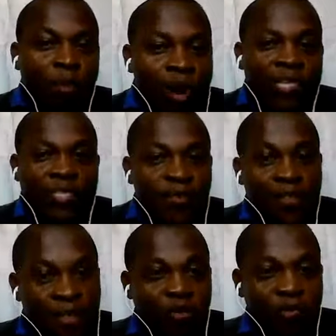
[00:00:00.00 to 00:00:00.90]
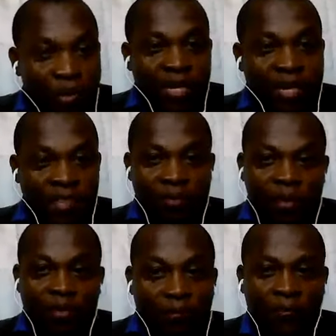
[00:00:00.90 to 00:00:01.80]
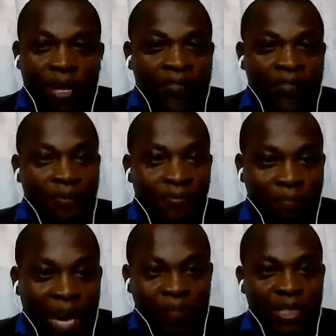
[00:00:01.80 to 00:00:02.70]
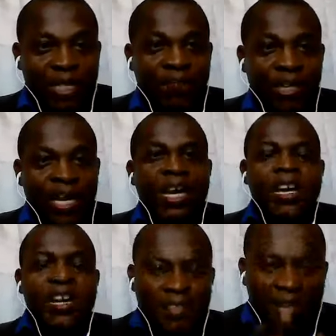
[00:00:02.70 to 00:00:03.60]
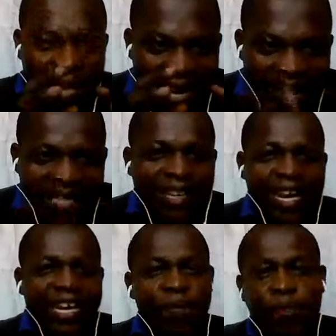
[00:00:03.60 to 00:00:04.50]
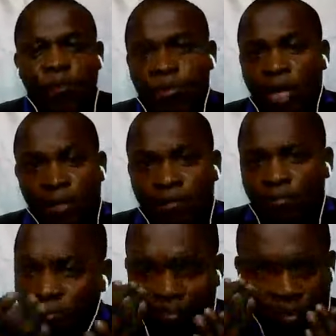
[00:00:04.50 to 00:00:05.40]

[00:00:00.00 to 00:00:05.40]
The more excuses you make, as a matter of fact, for bad behavior, the less likely people are